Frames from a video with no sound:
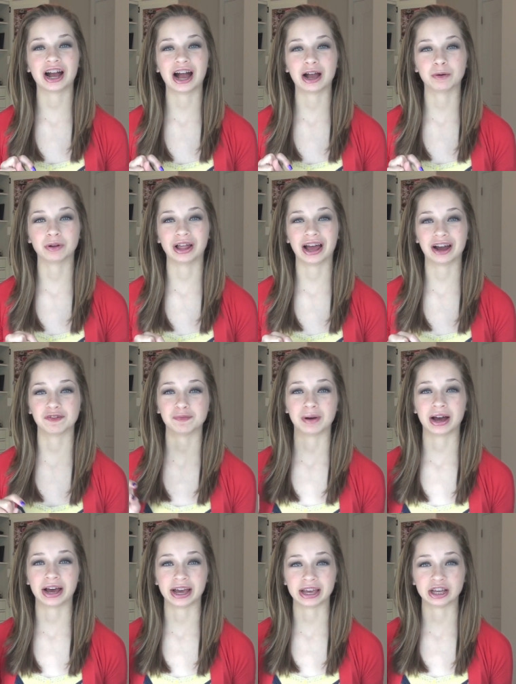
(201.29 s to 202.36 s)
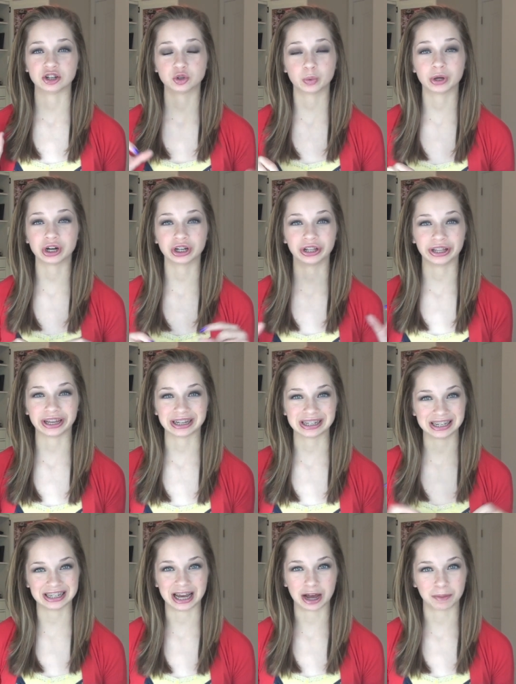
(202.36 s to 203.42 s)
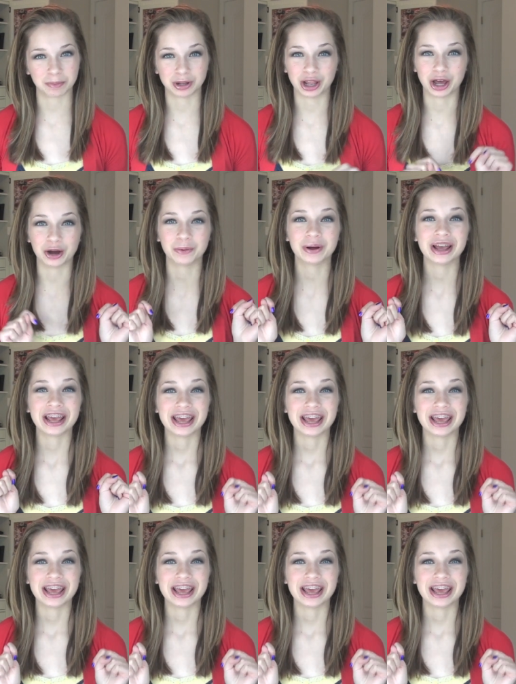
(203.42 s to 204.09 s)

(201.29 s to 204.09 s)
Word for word: I will have my Twitter linked down below.